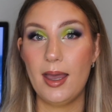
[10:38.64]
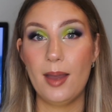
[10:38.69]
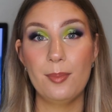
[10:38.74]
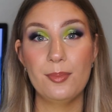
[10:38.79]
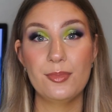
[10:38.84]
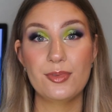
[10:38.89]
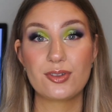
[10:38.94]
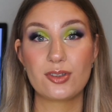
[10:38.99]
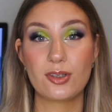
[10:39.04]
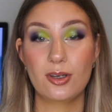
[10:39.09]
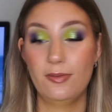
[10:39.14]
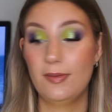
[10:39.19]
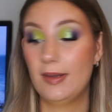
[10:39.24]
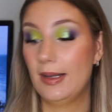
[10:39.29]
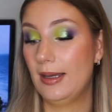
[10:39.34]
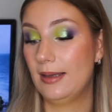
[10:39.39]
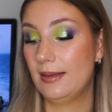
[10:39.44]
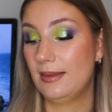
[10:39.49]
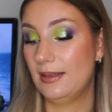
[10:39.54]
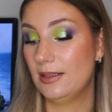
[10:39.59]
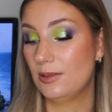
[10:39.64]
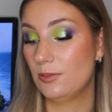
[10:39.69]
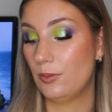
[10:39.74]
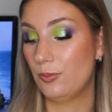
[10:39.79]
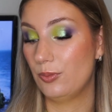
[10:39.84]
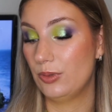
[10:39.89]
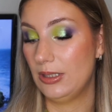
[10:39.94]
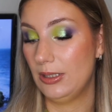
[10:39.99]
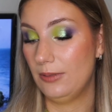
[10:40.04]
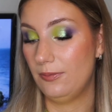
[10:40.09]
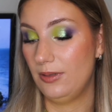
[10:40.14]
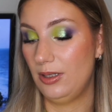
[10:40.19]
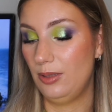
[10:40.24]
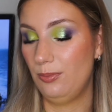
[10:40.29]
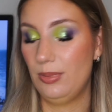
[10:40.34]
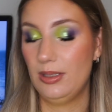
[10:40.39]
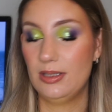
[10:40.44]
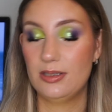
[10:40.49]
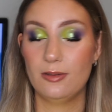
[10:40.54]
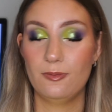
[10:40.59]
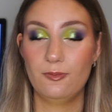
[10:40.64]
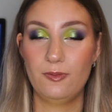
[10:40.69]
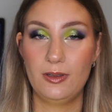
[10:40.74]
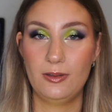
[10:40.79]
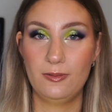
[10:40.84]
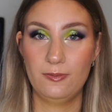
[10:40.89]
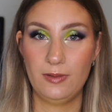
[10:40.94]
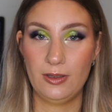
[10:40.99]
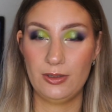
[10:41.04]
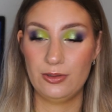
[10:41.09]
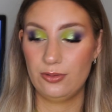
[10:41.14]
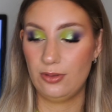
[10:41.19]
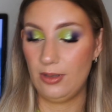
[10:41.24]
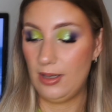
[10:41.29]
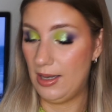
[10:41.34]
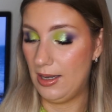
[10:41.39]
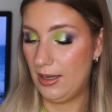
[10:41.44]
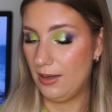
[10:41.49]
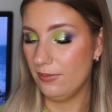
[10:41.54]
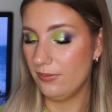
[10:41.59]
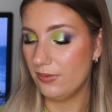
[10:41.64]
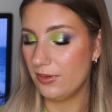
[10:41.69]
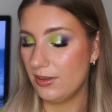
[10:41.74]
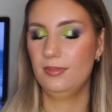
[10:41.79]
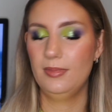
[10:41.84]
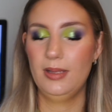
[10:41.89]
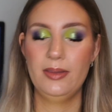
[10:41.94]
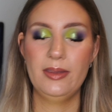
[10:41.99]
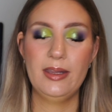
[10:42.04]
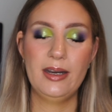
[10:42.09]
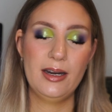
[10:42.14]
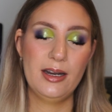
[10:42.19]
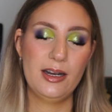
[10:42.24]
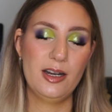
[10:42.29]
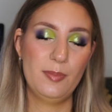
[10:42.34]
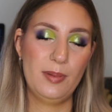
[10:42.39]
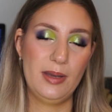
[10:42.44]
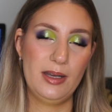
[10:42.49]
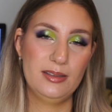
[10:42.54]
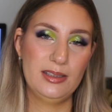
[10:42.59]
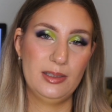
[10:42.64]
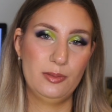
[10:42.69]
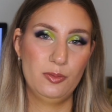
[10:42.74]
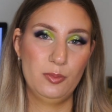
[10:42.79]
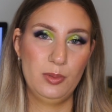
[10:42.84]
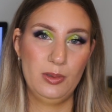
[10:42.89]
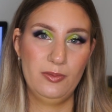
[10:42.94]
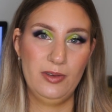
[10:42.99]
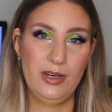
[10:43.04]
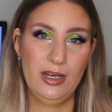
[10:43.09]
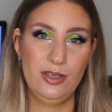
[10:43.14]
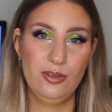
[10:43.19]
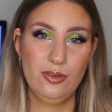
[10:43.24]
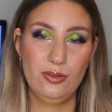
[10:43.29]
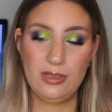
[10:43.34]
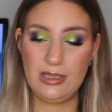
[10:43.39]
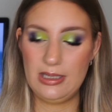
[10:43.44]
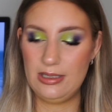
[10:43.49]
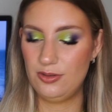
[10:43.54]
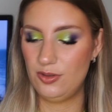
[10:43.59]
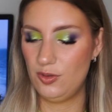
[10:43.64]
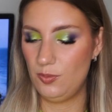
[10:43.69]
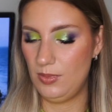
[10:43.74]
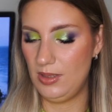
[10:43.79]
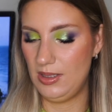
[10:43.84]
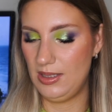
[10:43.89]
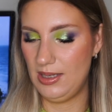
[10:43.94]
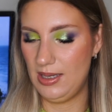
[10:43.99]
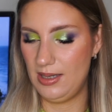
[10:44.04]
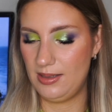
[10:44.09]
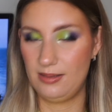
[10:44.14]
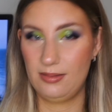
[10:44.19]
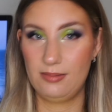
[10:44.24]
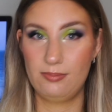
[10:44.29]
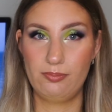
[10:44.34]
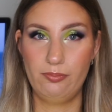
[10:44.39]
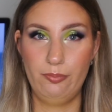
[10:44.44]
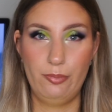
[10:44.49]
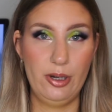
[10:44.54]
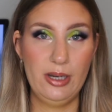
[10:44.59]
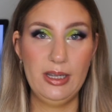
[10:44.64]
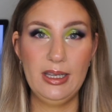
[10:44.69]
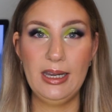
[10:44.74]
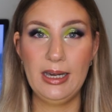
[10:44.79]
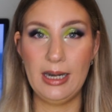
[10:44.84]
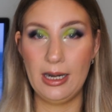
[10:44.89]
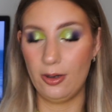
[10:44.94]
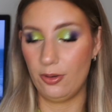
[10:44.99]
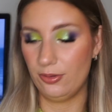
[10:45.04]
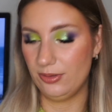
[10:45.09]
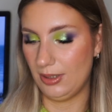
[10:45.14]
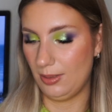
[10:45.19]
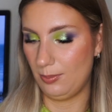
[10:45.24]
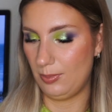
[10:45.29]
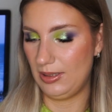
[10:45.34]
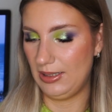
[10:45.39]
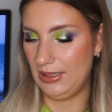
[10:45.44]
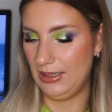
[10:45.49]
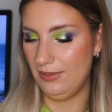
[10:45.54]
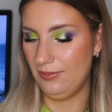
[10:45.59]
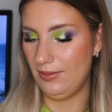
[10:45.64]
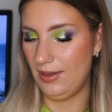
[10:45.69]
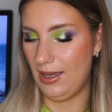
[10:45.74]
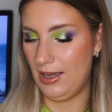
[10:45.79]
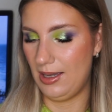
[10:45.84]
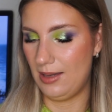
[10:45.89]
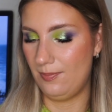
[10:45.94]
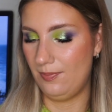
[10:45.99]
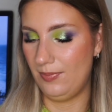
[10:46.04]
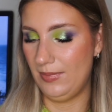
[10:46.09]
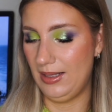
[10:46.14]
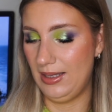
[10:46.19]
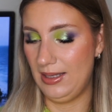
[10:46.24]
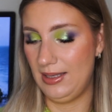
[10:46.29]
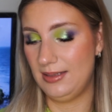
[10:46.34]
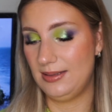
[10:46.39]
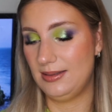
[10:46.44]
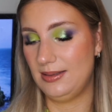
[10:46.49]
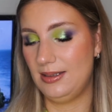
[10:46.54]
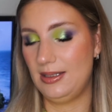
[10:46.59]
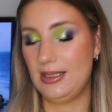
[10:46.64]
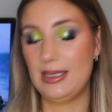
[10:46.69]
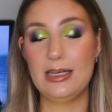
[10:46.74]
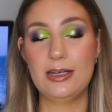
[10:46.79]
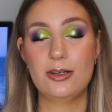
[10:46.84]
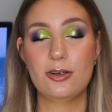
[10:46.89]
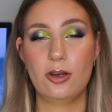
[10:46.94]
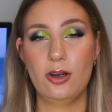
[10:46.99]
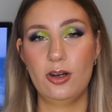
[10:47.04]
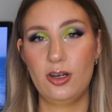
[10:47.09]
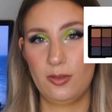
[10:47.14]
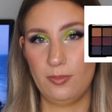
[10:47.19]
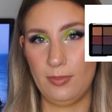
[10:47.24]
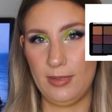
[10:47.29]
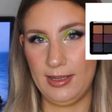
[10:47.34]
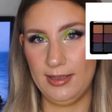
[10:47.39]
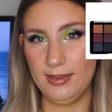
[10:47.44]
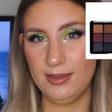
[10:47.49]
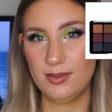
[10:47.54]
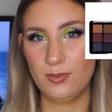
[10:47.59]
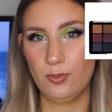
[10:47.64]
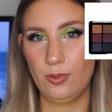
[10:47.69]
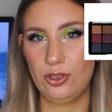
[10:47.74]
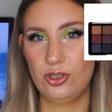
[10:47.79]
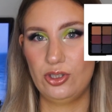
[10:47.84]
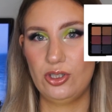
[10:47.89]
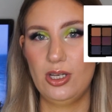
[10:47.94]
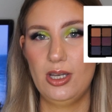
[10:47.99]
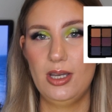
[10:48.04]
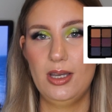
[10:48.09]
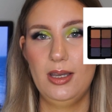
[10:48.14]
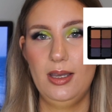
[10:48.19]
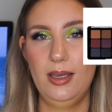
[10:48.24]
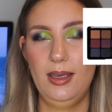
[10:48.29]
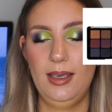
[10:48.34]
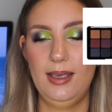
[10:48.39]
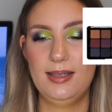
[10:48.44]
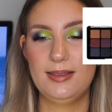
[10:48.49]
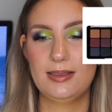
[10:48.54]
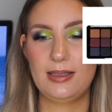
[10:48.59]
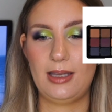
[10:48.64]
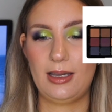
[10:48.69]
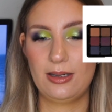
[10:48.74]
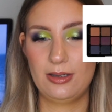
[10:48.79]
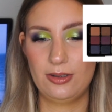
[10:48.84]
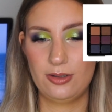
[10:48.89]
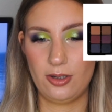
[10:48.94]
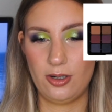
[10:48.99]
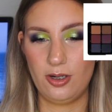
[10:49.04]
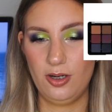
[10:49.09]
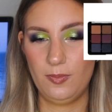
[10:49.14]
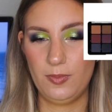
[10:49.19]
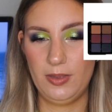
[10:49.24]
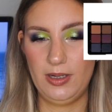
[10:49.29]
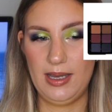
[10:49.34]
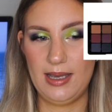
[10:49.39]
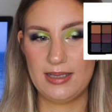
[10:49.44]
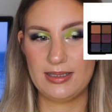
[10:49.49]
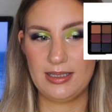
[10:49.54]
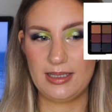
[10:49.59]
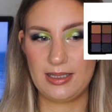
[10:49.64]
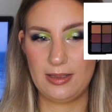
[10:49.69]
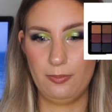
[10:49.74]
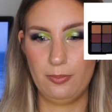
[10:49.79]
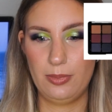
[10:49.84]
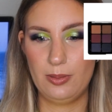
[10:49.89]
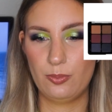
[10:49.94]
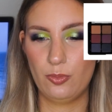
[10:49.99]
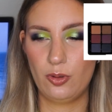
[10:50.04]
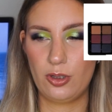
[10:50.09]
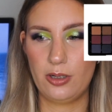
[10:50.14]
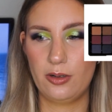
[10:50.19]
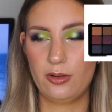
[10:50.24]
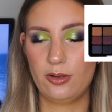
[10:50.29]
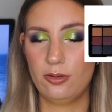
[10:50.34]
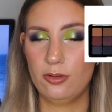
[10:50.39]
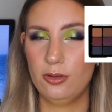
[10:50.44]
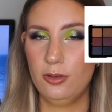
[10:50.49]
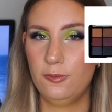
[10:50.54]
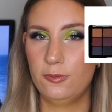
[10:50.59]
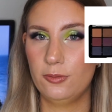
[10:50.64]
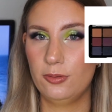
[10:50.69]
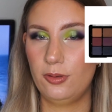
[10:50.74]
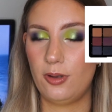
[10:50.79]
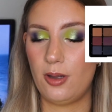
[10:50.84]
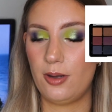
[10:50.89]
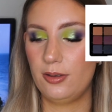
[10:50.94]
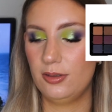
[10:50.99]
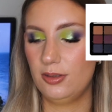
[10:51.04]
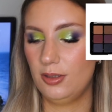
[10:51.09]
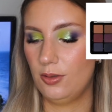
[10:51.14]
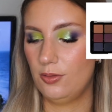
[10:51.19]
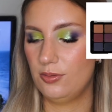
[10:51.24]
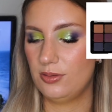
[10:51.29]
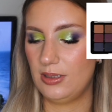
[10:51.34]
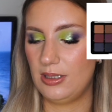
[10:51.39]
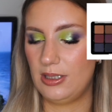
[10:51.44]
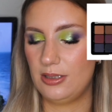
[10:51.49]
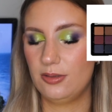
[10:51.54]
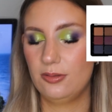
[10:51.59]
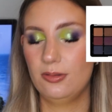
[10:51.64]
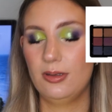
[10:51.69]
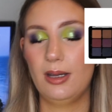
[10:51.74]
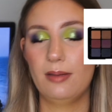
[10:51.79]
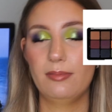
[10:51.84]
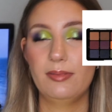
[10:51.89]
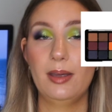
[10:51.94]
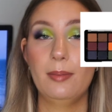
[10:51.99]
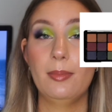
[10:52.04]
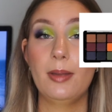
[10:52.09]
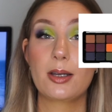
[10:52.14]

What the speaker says: So I feel like this one would definitely be something fun to have. And then another palette that would be very unique to me and bring in a lot, I believe, is the Dark Mattes, which is that dark, but it has like a bit more kind of colorful undertones, and I do love them.